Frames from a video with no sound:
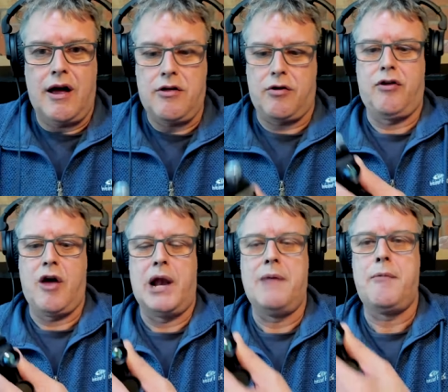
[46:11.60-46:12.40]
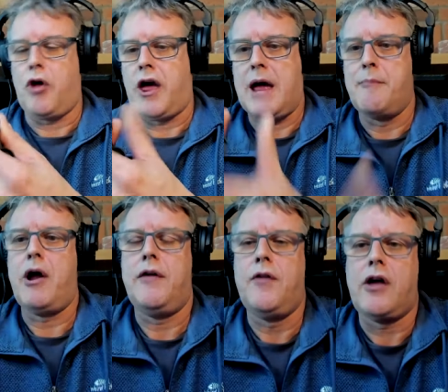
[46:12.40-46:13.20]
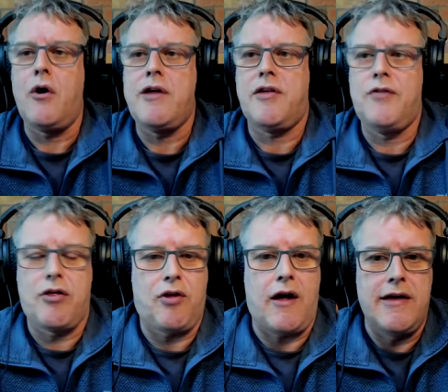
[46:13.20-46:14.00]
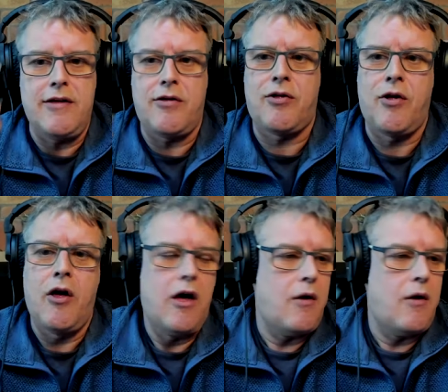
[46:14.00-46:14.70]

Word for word: as a thermal imaging camera. And the guys in the States,